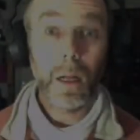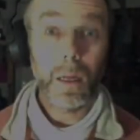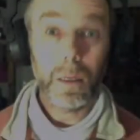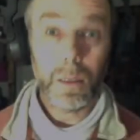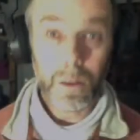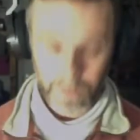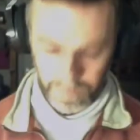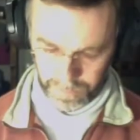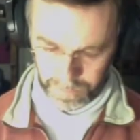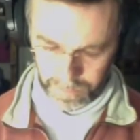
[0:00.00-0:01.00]
Hello
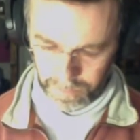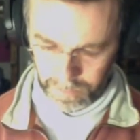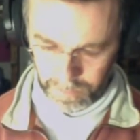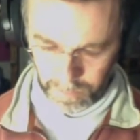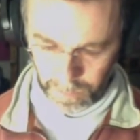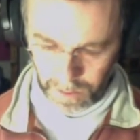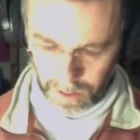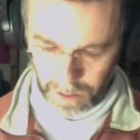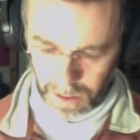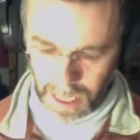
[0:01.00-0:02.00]

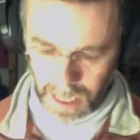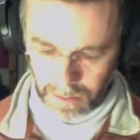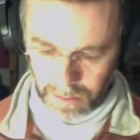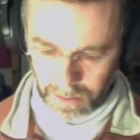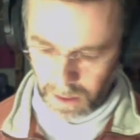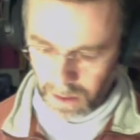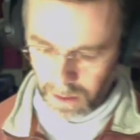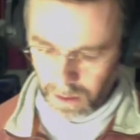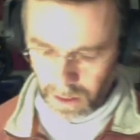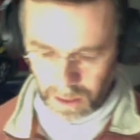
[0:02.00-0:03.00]
again.
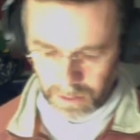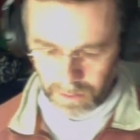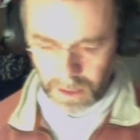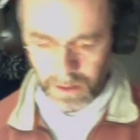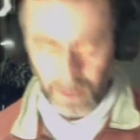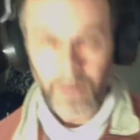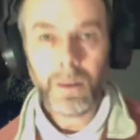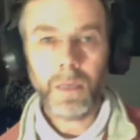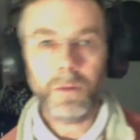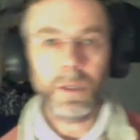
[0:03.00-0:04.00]
Right, so
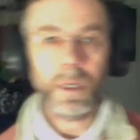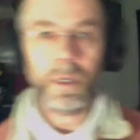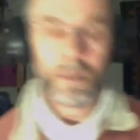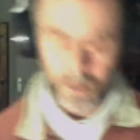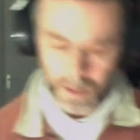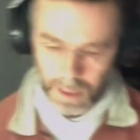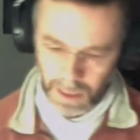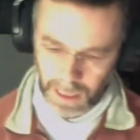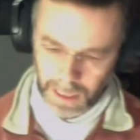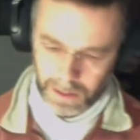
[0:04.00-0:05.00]
here we are
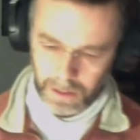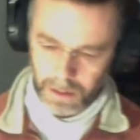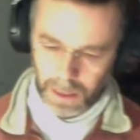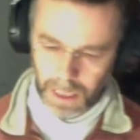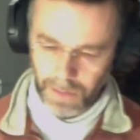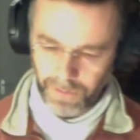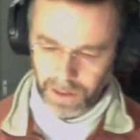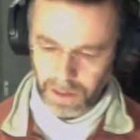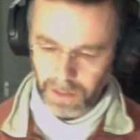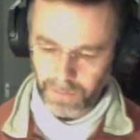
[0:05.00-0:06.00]
looking at the
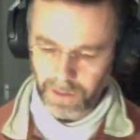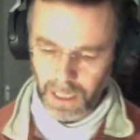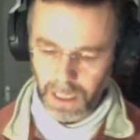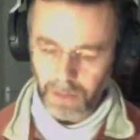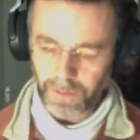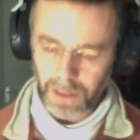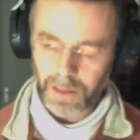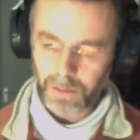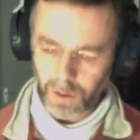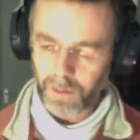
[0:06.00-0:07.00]
Fifth Symphony
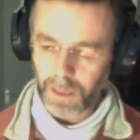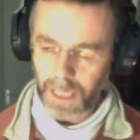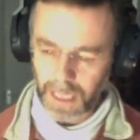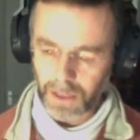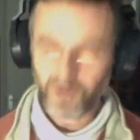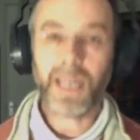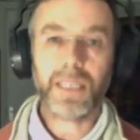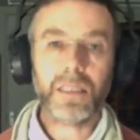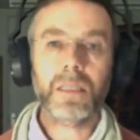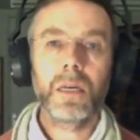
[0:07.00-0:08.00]
First Movement
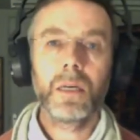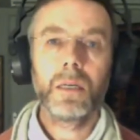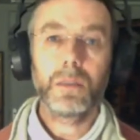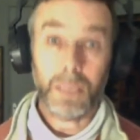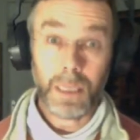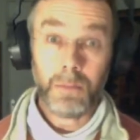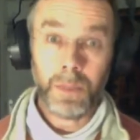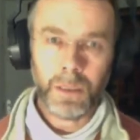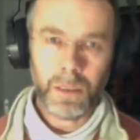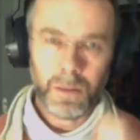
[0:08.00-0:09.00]
Extracts, the 10
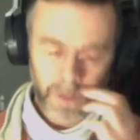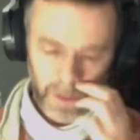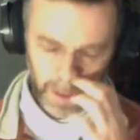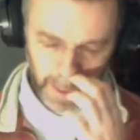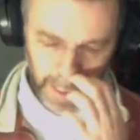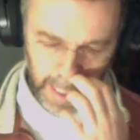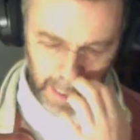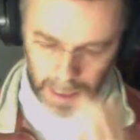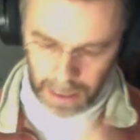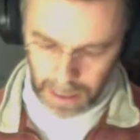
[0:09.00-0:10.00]
pieces version again.
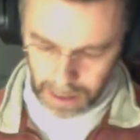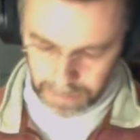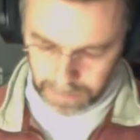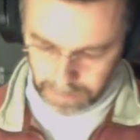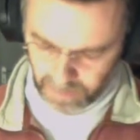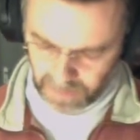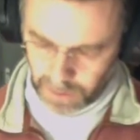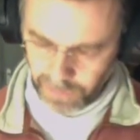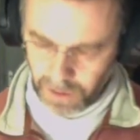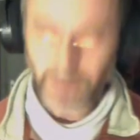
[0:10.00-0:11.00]

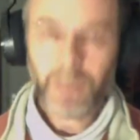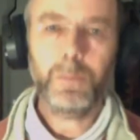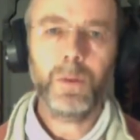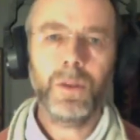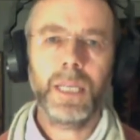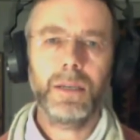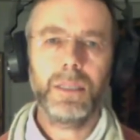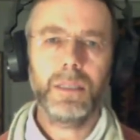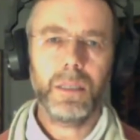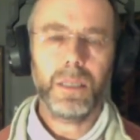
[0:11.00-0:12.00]
The first thing to point out
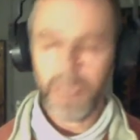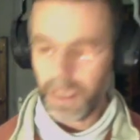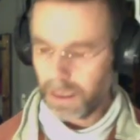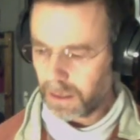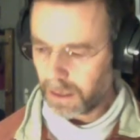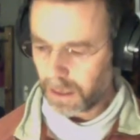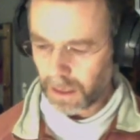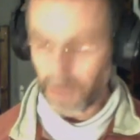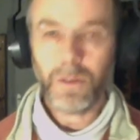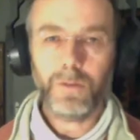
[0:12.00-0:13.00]
is that it is
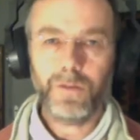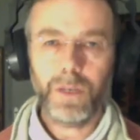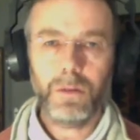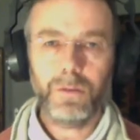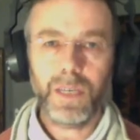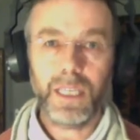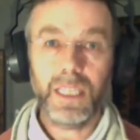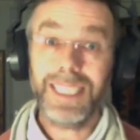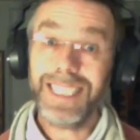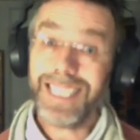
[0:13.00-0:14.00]
going to feel
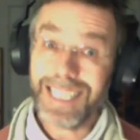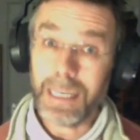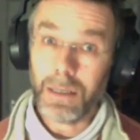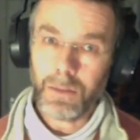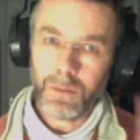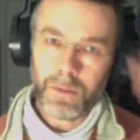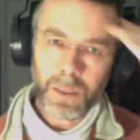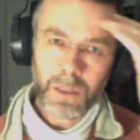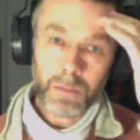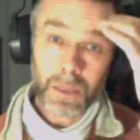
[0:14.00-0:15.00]
fairly steady, because we've
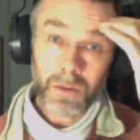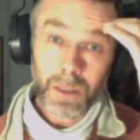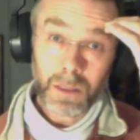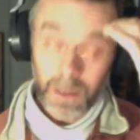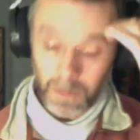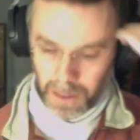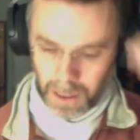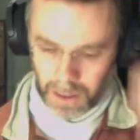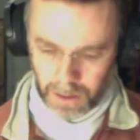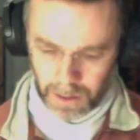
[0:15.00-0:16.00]
done a bit on this in the
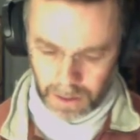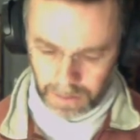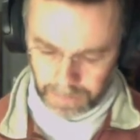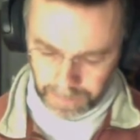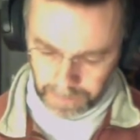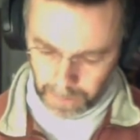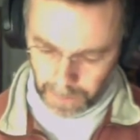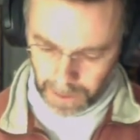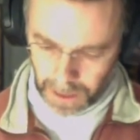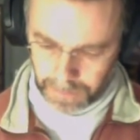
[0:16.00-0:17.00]
past,
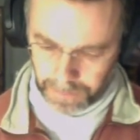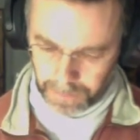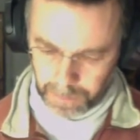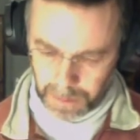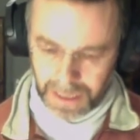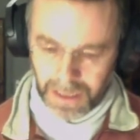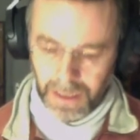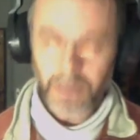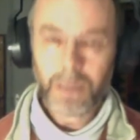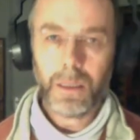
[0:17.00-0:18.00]
but
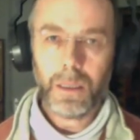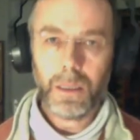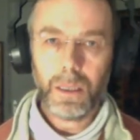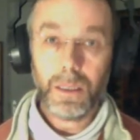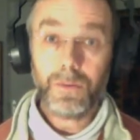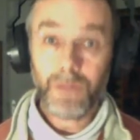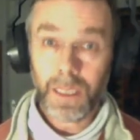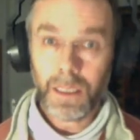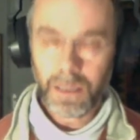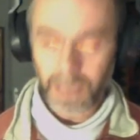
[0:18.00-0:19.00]
this is
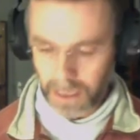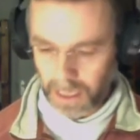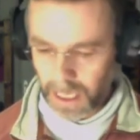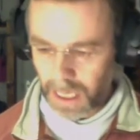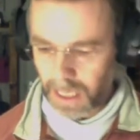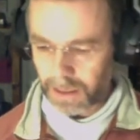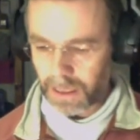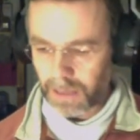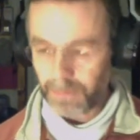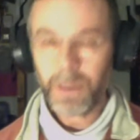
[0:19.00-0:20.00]
fairly steady and the
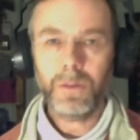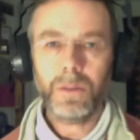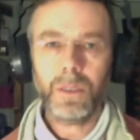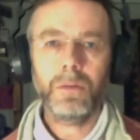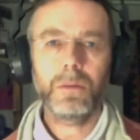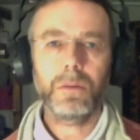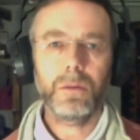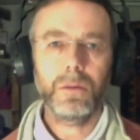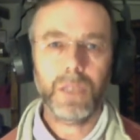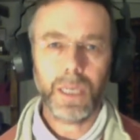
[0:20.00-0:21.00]
tempos don't
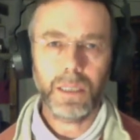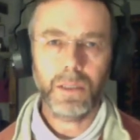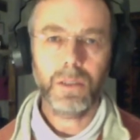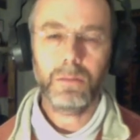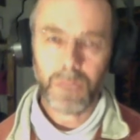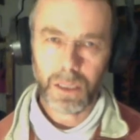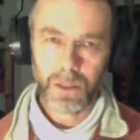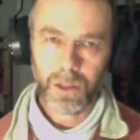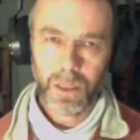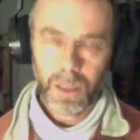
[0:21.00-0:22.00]
change
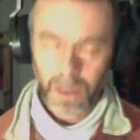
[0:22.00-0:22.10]
much,